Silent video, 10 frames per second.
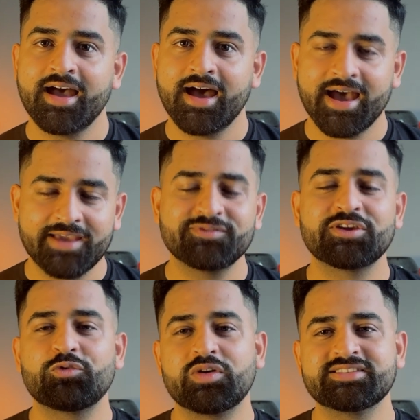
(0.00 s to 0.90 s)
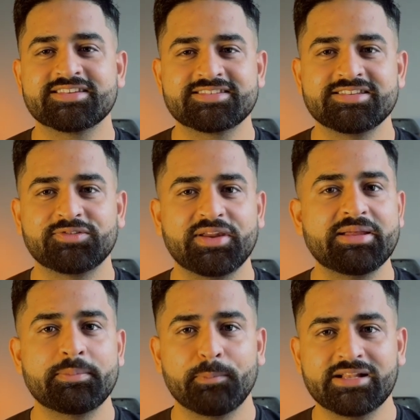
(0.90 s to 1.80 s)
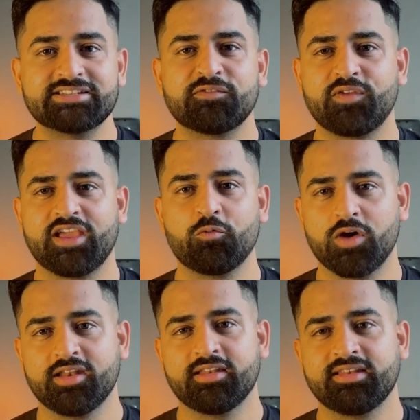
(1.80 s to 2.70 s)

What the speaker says: Hive0163 built a fake one.